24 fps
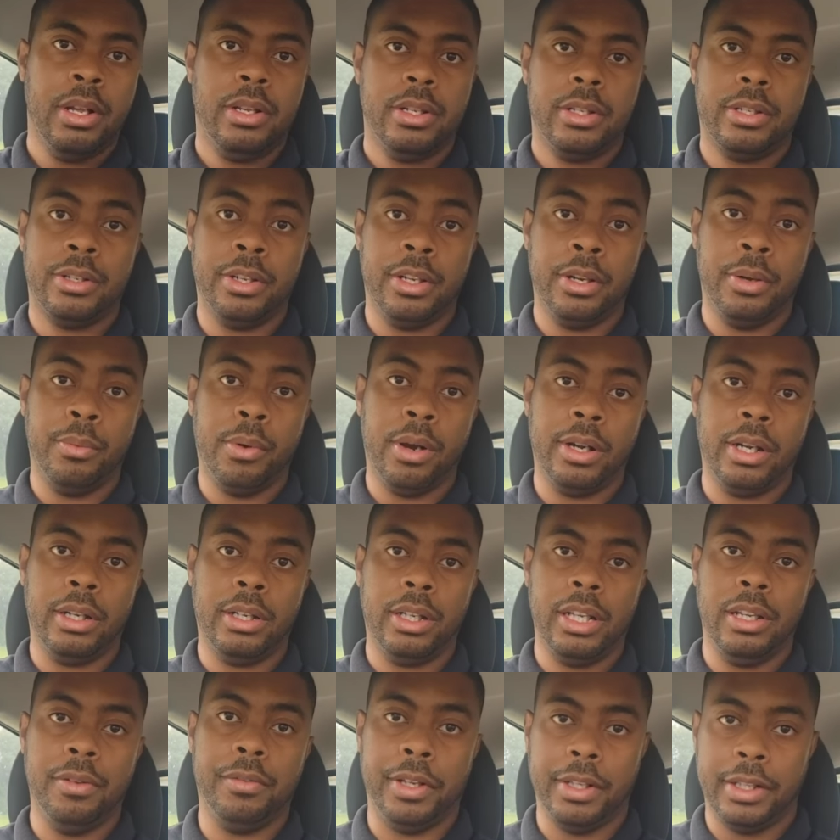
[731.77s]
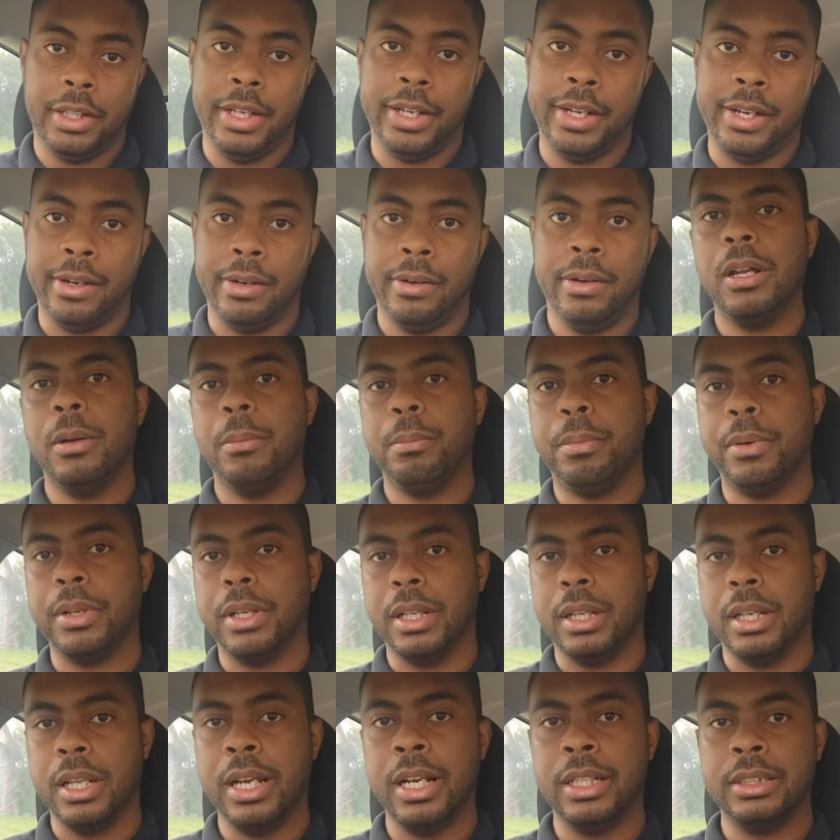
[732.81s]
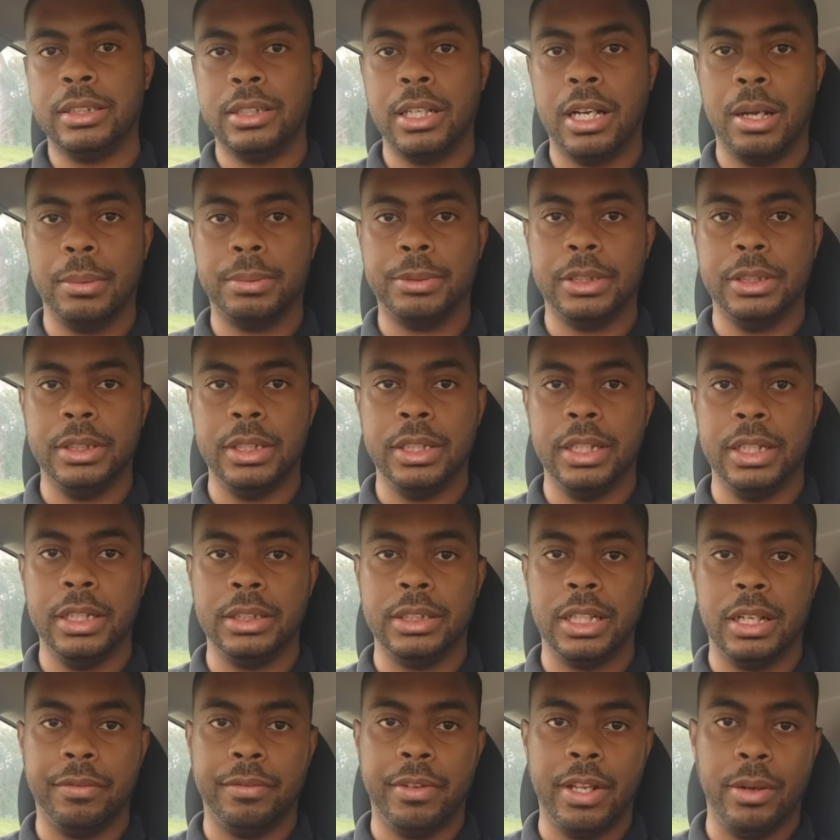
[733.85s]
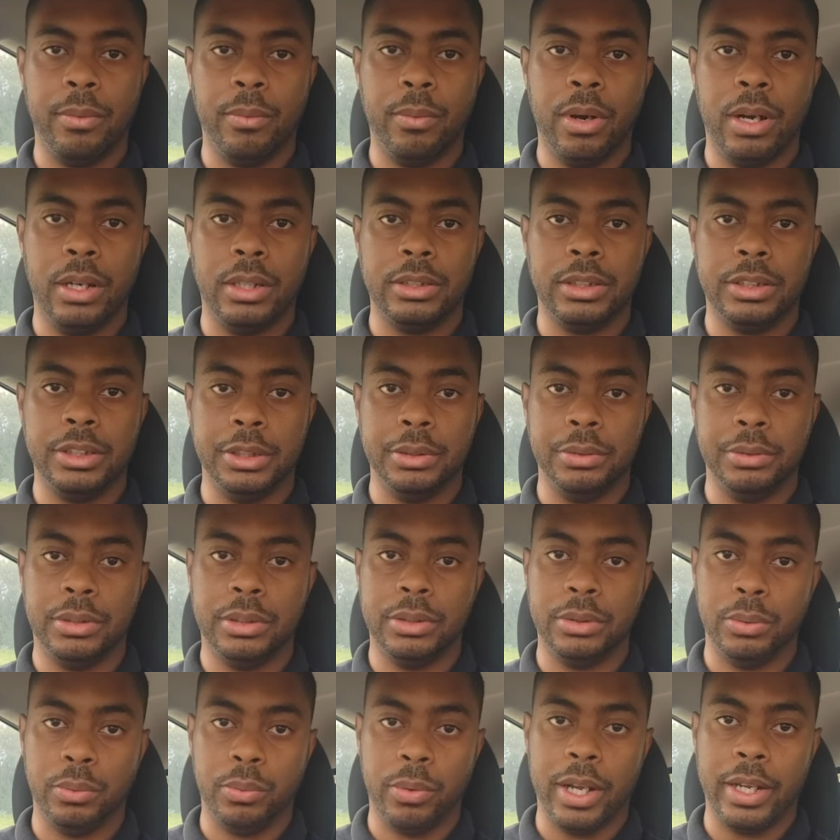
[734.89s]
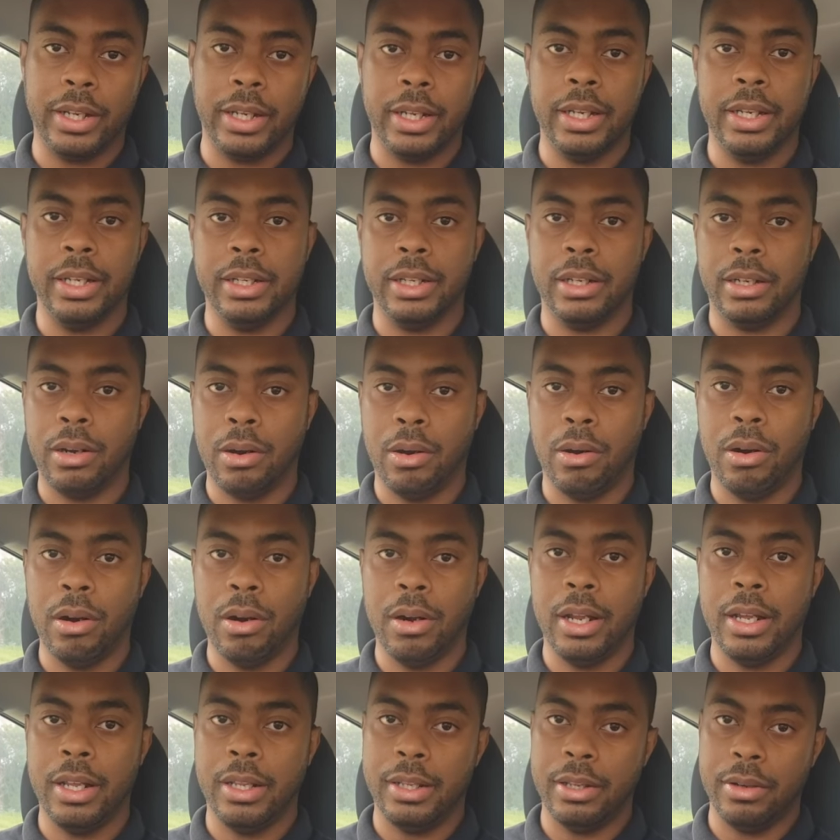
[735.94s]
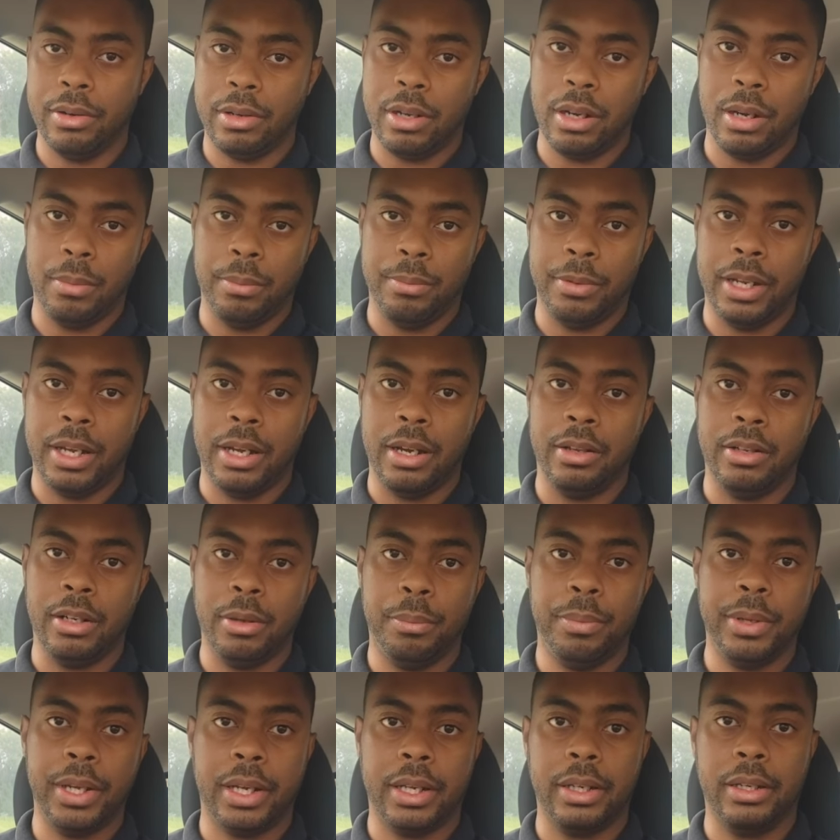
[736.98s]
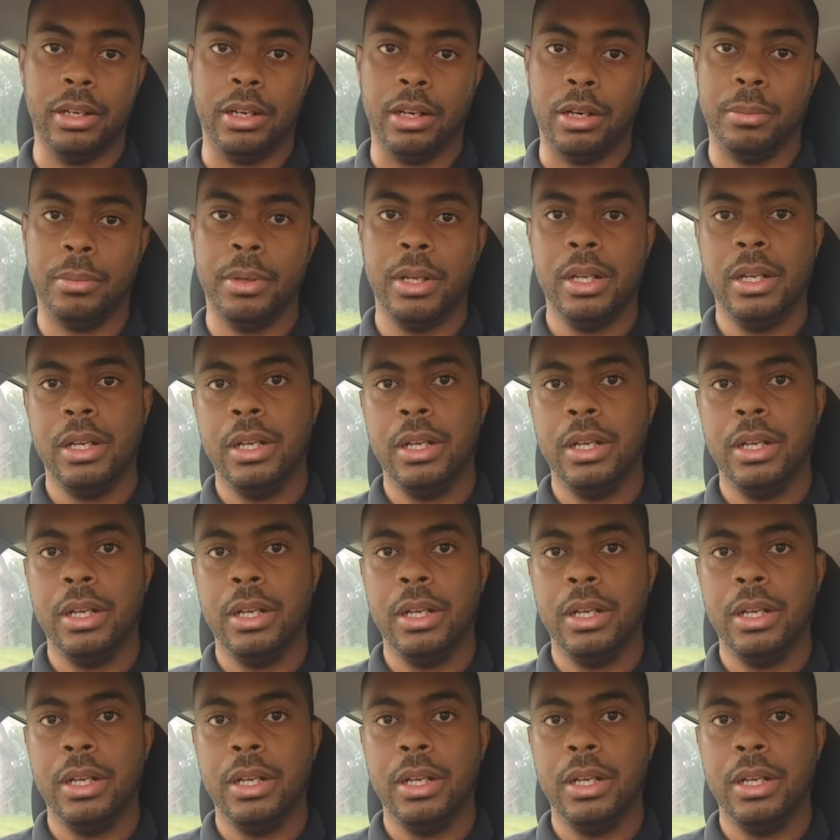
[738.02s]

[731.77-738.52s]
So you want to leave it there. But the last option is if they want you to wait in the car and they'll come down to pick it up.